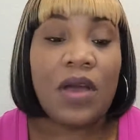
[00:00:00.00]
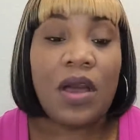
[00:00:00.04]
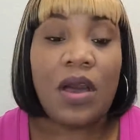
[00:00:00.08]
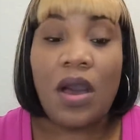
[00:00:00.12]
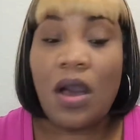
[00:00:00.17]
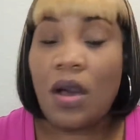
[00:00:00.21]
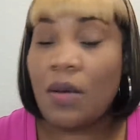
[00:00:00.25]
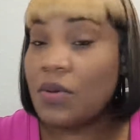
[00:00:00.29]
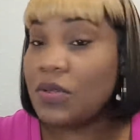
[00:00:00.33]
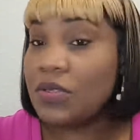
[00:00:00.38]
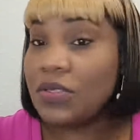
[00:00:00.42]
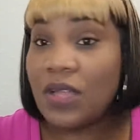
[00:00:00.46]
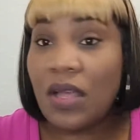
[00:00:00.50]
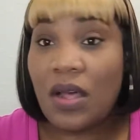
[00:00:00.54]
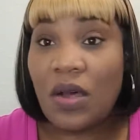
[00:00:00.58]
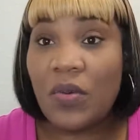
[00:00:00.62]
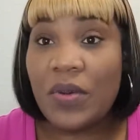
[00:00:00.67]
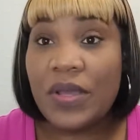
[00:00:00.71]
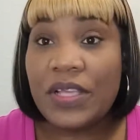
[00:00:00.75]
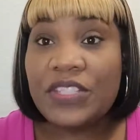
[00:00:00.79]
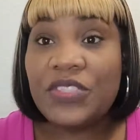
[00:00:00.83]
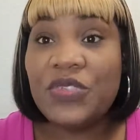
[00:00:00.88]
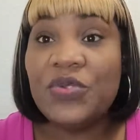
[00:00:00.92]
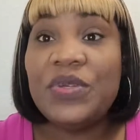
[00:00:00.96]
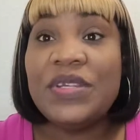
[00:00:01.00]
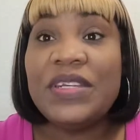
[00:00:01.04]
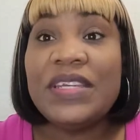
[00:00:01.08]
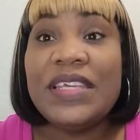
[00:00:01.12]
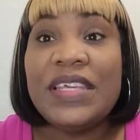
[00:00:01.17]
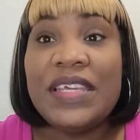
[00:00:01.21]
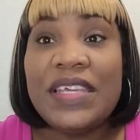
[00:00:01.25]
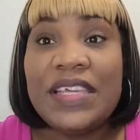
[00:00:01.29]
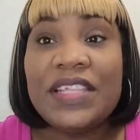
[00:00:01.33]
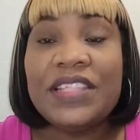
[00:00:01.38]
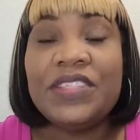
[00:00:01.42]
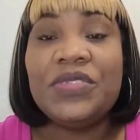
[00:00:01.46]
almost always, you
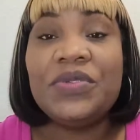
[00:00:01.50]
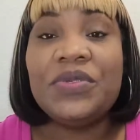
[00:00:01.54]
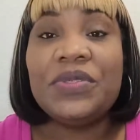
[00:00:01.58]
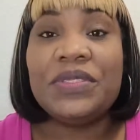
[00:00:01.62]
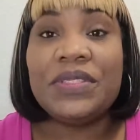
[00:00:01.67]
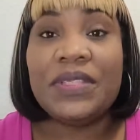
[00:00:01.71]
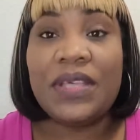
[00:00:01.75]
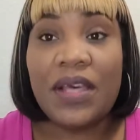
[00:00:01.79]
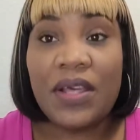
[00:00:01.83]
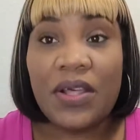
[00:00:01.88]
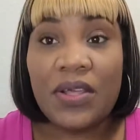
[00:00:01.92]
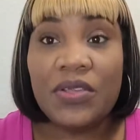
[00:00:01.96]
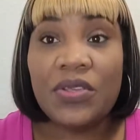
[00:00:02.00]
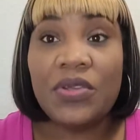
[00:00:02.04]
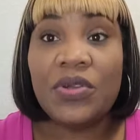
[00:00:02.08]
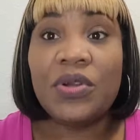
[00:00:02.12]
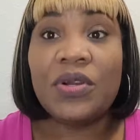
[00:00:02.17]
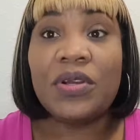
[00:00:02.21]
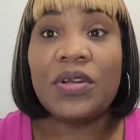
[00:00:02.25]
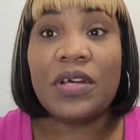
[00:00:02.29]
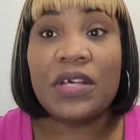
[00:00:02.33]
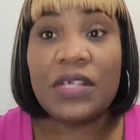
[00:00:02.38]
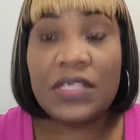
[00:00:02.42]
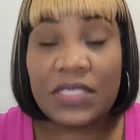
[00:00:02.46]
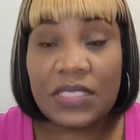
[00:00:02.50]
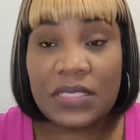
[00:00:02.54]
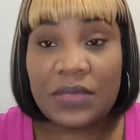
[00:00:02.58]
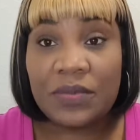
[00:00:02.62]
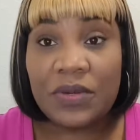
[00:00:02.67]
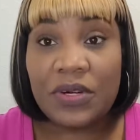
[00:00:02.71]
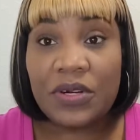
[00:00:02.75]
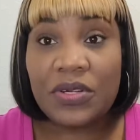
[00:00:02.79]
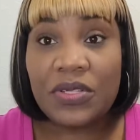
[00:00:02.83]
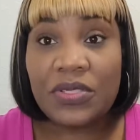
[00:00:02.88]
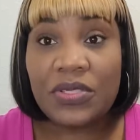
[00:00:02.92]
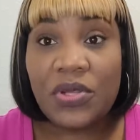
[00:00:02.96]
need to tell your
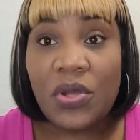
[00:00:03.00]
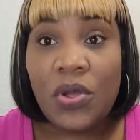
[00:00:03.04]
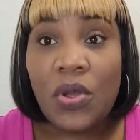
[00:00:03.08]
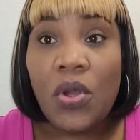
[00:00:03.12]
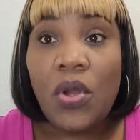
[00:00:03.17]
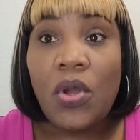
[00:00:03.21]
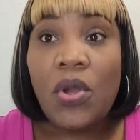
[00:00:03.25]
customers,